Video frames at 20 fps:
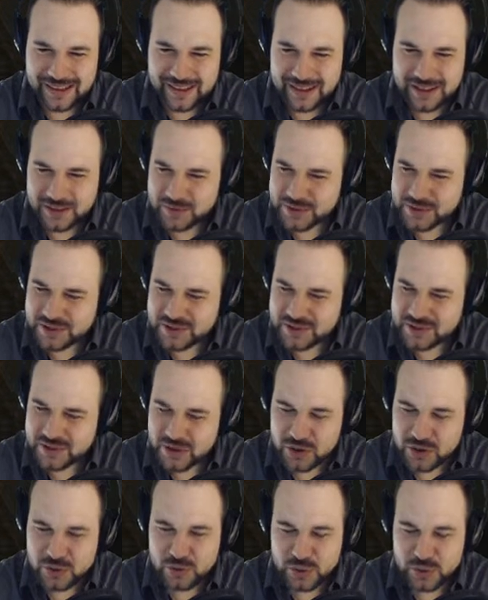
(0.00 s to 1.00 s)
there was
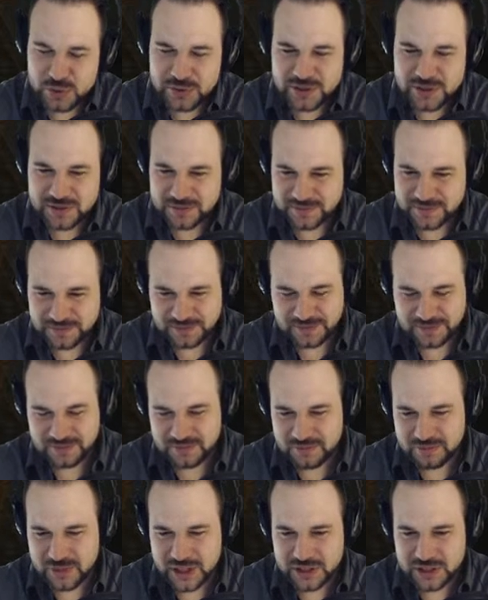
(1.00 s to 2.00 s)
no woman
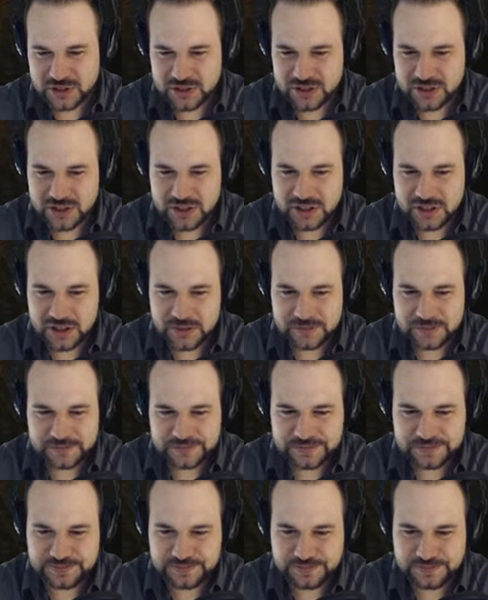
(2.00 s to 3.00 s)
mentioned here
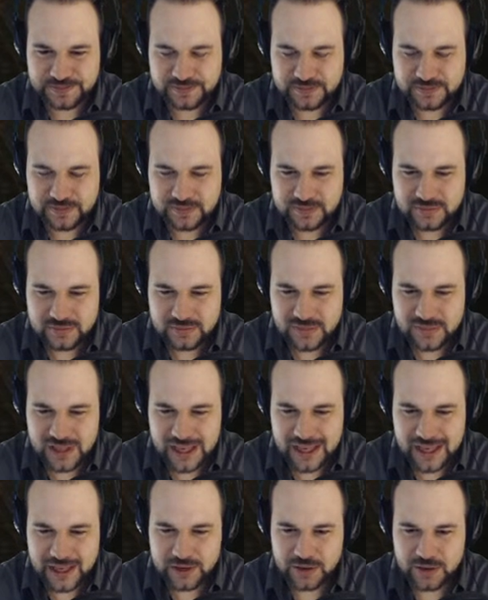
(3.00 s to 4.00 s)

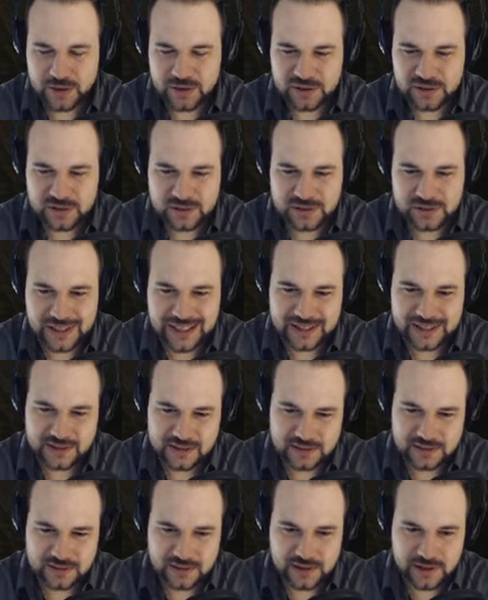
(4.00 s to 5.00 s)
at all, yet,
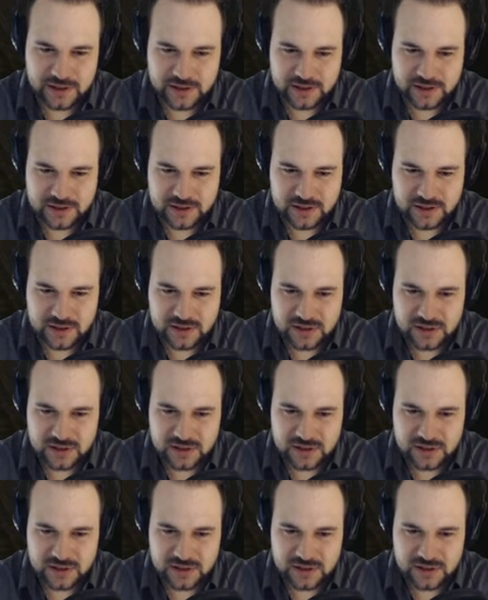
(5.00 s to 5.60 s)
at least.